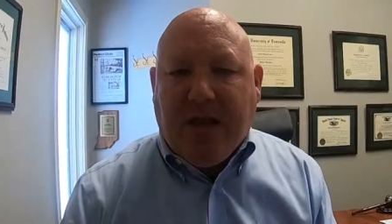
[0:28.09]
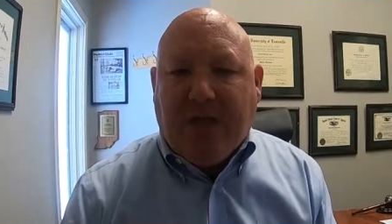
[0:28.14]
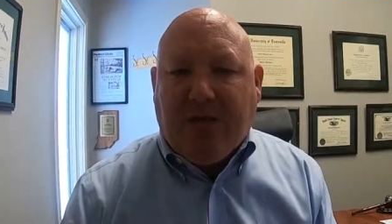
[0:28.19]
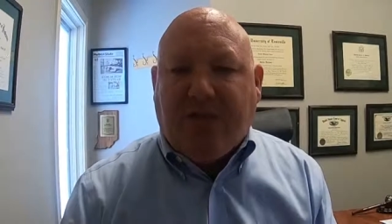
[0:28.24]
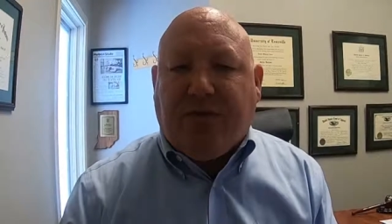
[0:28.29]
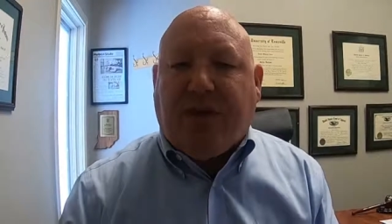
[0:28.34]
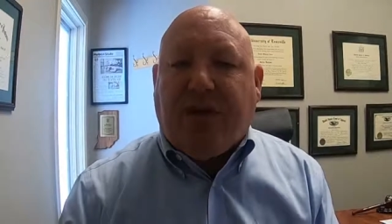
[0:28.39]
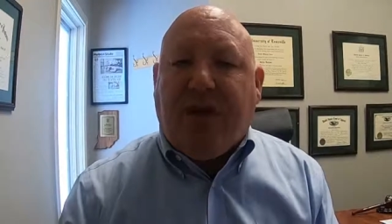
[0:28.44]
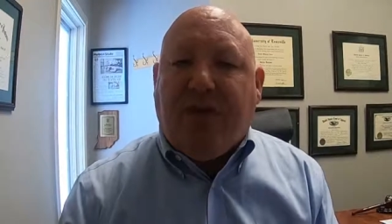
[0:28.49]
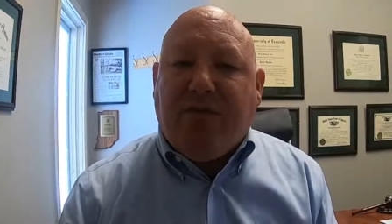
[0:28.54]

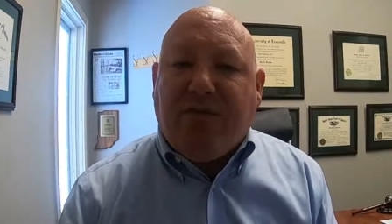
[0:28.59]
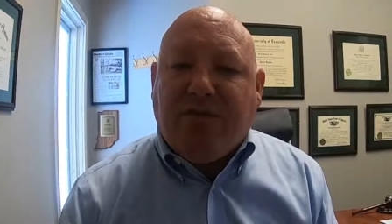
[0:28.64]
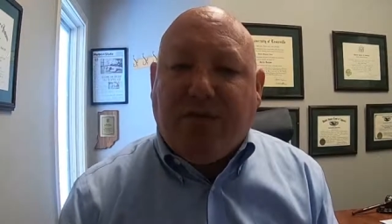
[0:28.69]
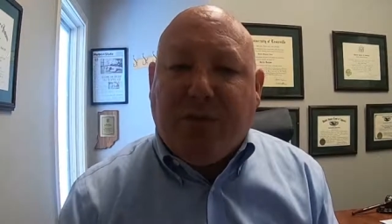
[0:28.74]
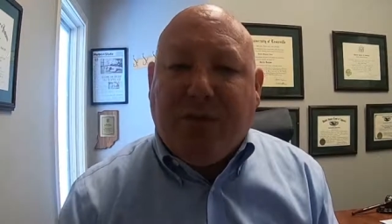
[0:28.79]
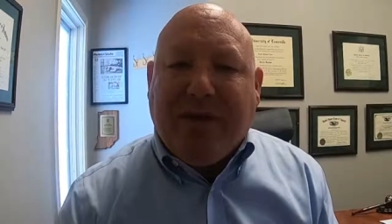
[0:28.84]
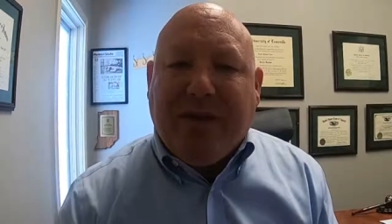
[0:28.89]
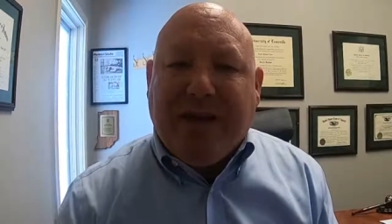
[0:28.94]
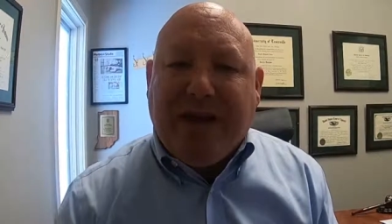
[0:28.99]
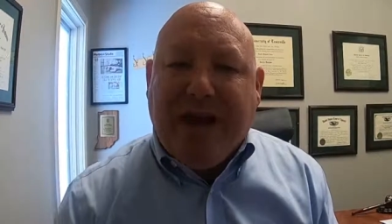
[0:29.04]
There's a coverage that
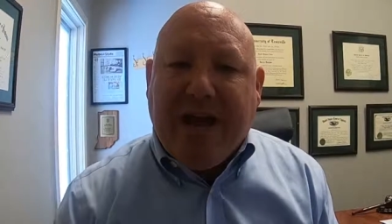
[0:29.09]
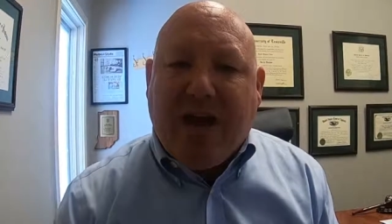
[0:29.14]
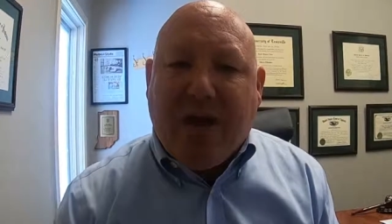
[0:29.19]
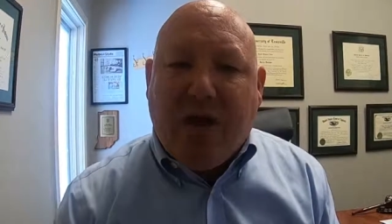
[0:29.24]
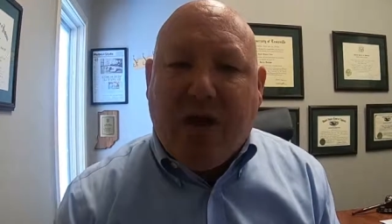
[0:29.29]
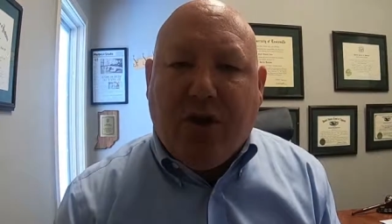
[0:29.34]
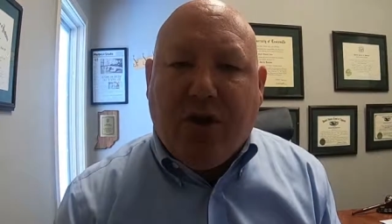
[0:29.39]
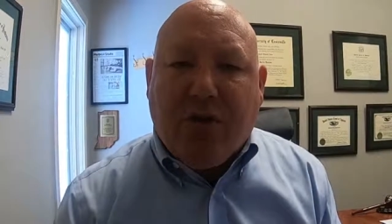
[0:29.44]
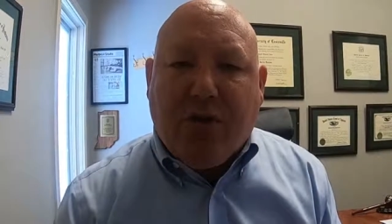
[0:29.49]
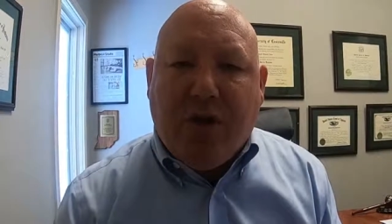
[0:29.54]
we can add
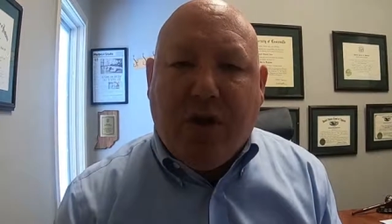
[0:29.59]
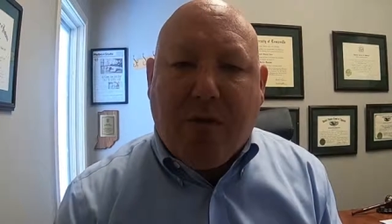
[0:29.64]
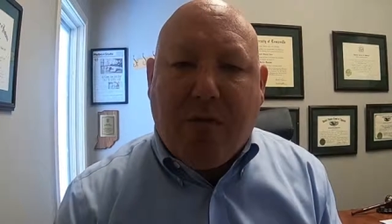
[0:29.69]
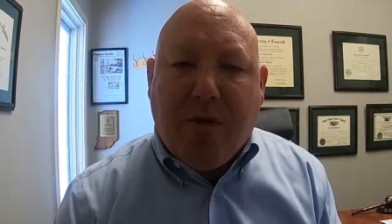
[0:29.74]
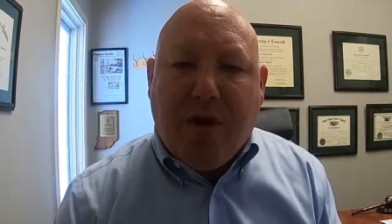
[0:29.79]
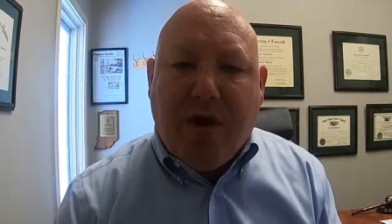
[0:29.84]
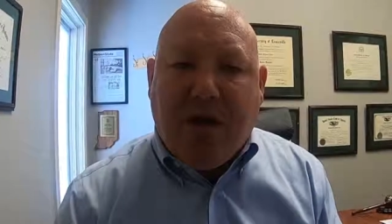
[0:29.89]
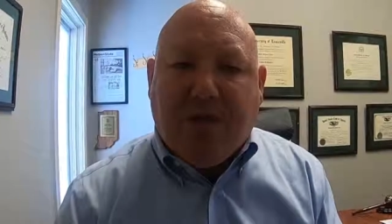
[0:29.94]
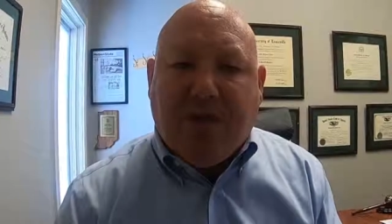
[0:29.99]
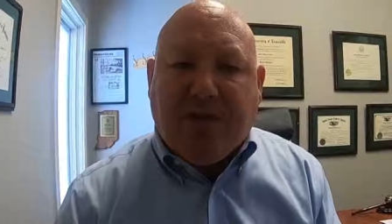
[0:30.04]
on to our
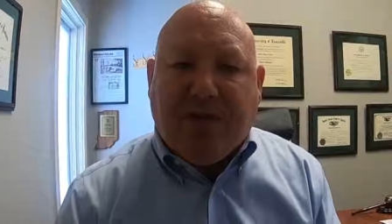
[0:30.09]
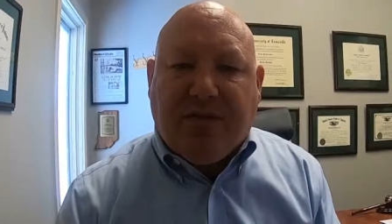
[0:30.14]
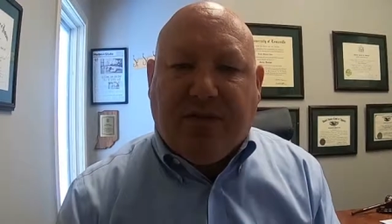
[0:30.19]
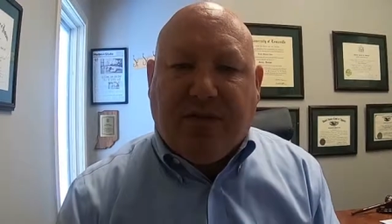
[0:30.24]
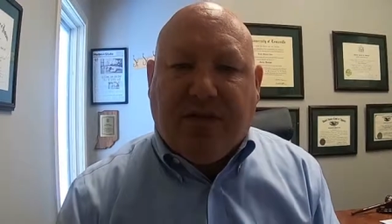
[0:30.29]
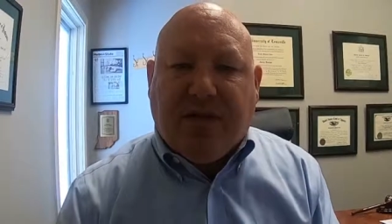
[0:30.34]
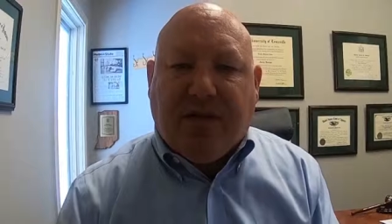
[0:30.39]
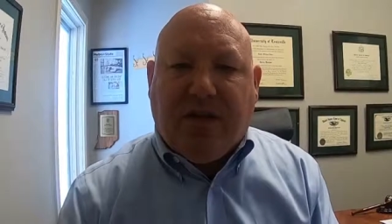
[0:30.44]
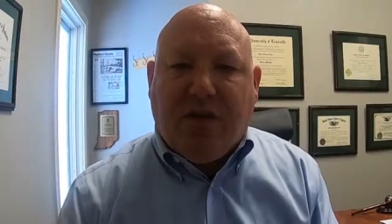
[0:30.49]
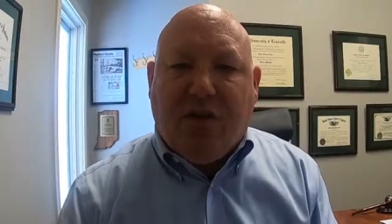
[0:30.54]

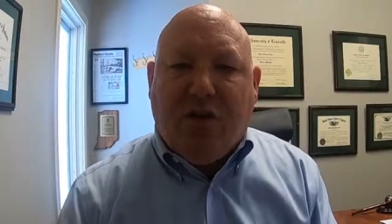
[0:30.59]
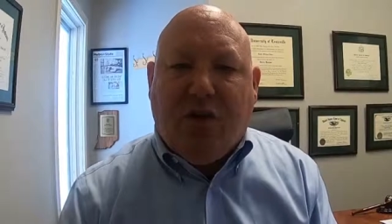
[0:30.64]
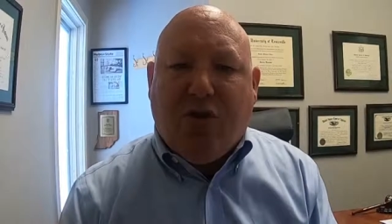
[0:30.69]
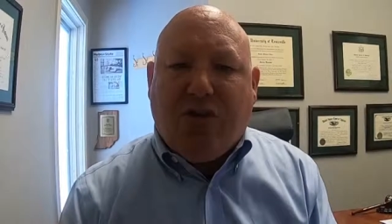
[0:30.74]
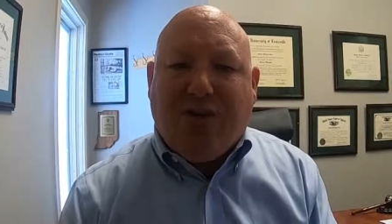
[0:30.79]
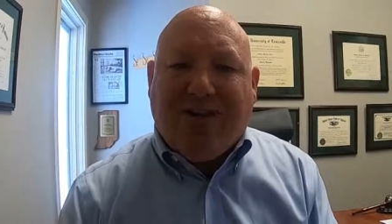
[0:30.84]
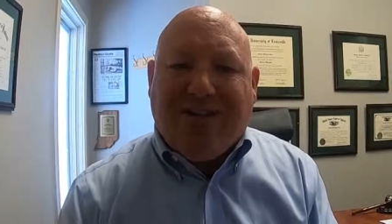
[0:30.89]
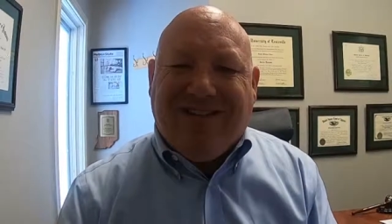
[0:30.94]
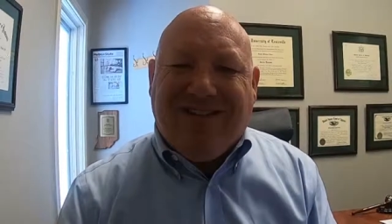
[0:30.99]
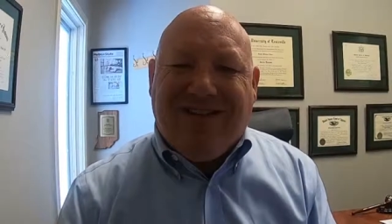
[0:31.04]
policy
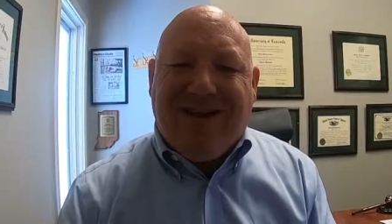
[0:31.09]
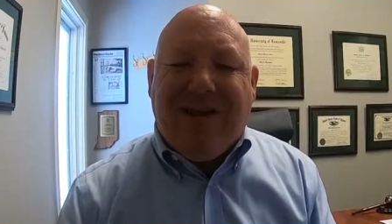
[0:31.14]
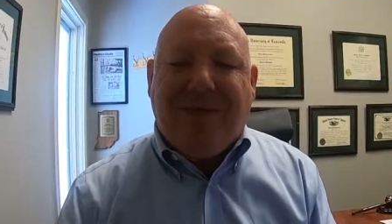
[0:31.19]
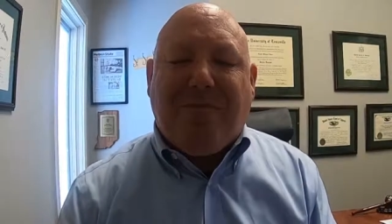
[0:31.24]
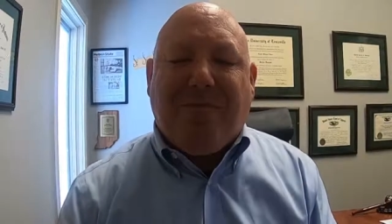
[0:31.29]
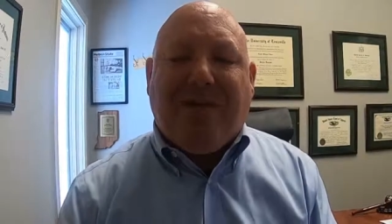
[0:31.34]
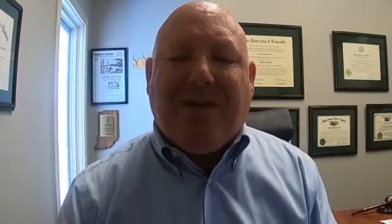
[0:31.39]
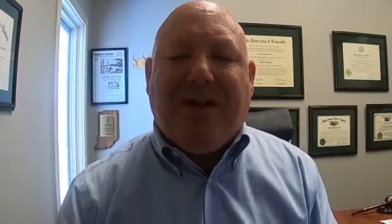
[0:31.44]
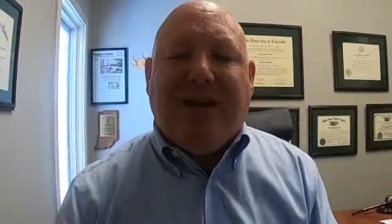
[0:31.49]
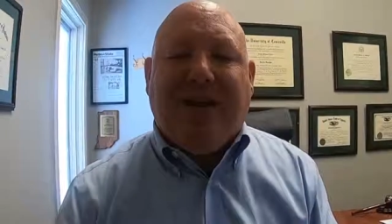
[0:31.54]
called
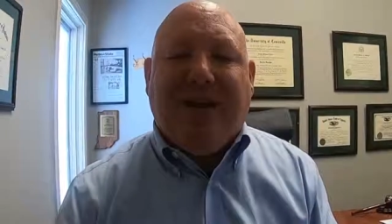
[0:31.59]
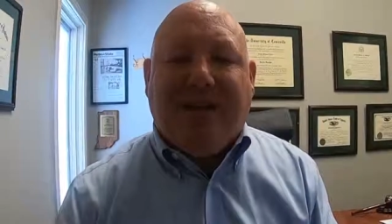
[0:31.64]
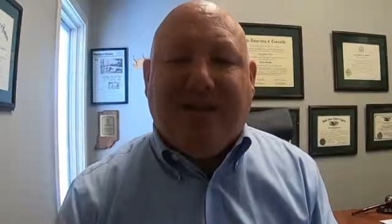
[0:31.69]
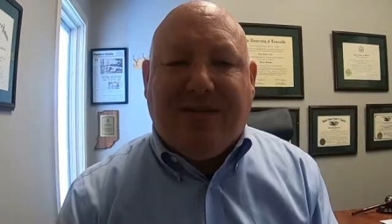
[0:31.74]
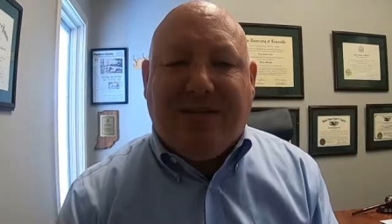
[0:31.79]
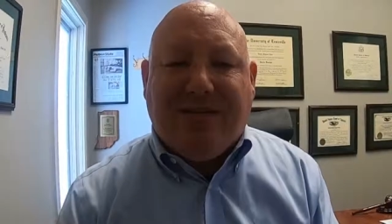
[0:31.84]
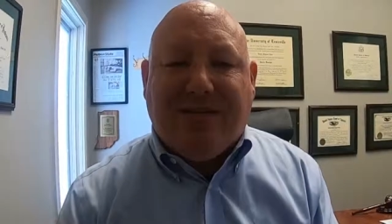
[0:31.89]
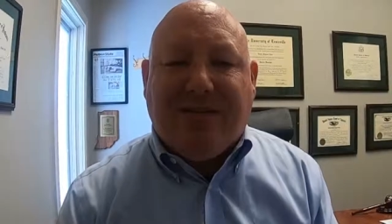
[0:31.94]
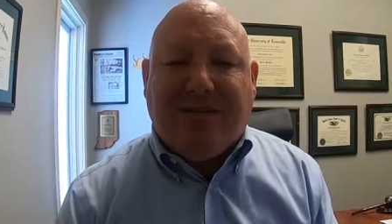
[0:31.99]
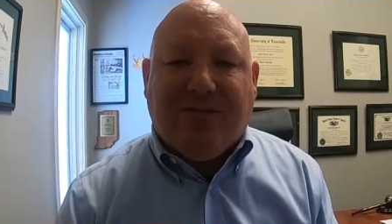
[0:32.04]

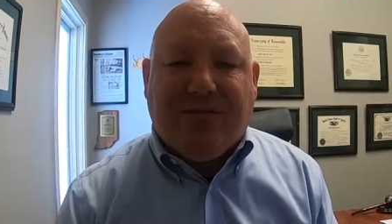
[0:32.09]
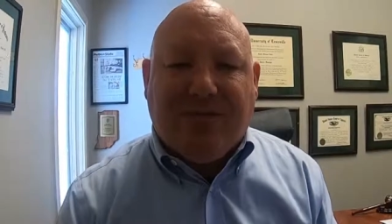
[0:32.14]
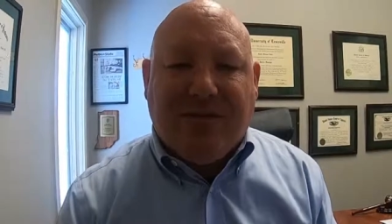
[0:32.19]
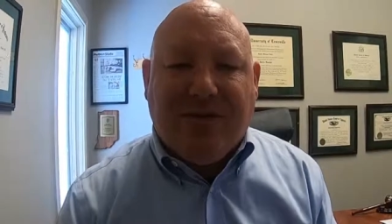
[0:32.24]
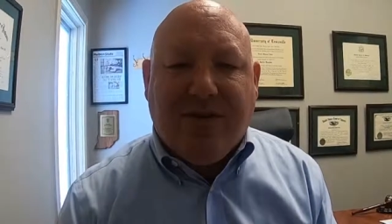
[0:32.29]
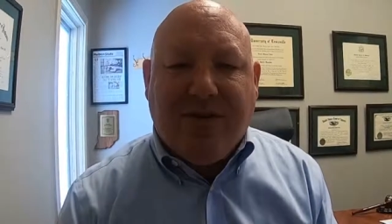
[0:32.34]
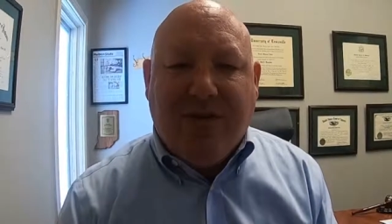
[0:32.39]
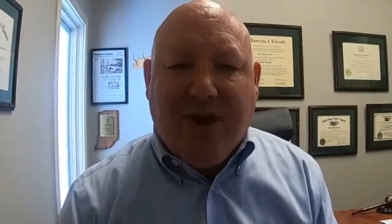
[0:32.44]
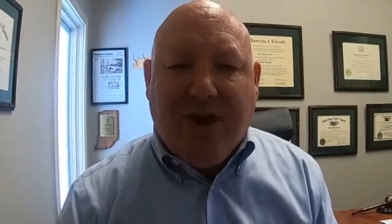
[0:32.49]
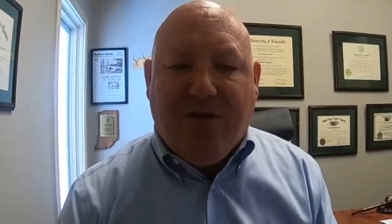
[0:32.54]
comprehensive
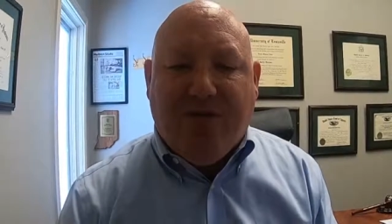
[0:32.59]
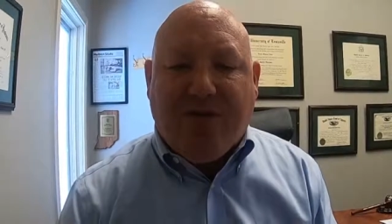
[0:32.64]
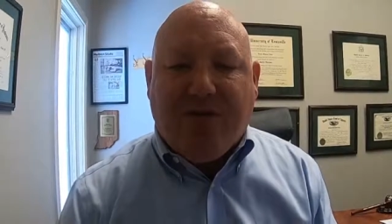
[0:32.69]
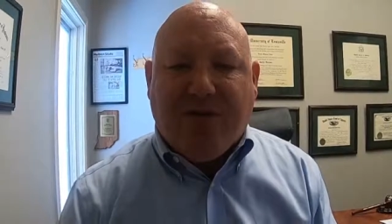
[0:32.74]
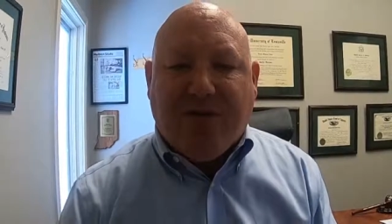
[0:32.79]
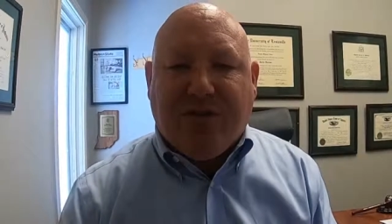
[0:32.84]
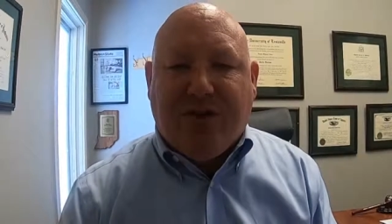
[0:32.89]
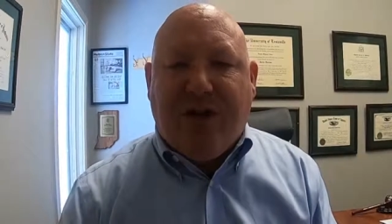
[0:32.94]
coverage.